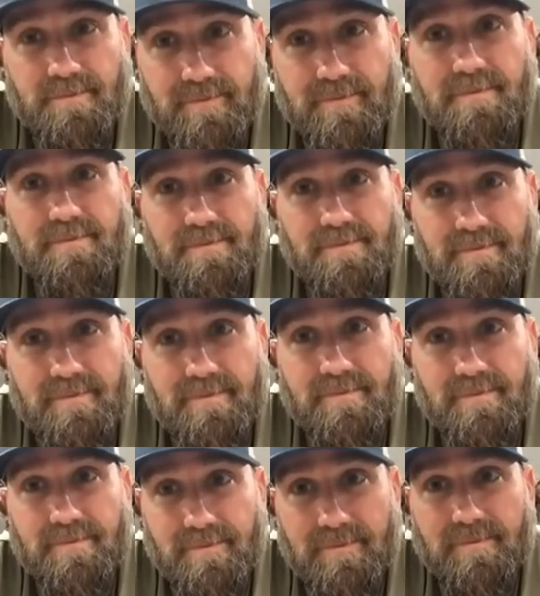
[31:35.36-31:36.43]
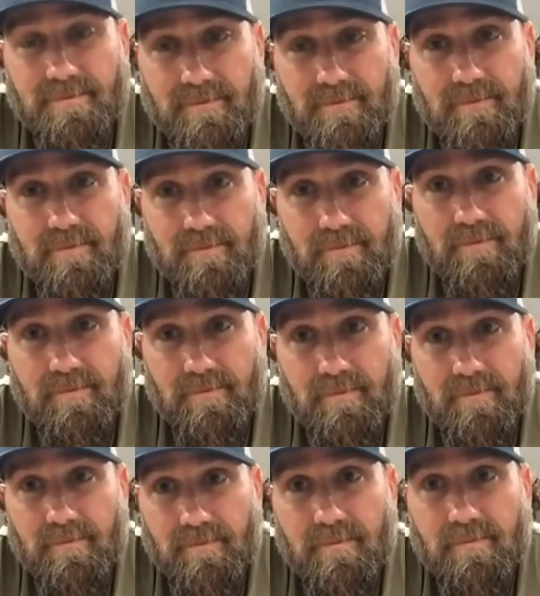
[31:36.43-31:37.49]

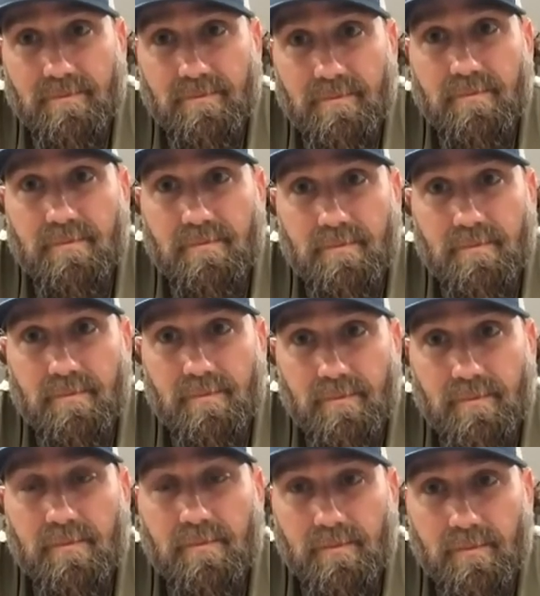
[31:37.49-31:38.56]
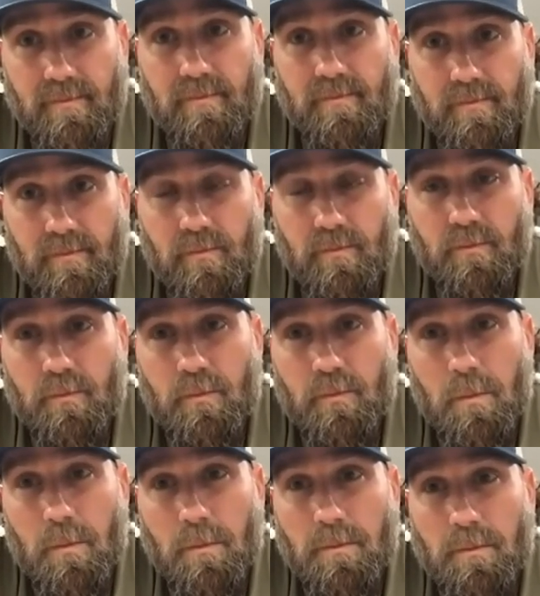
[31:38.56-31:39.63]
No words are spoken by the person on screen.